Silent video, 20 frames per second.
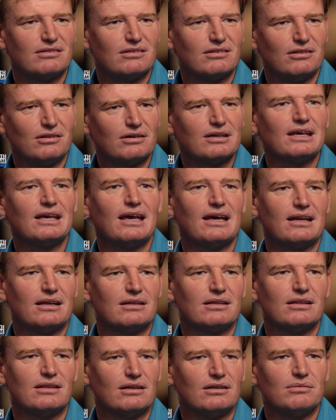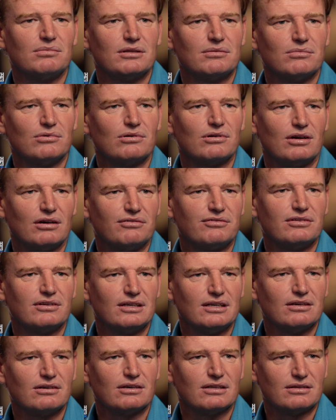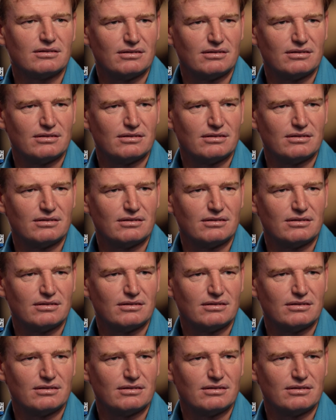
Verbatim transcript: looking at it a little bit more after he got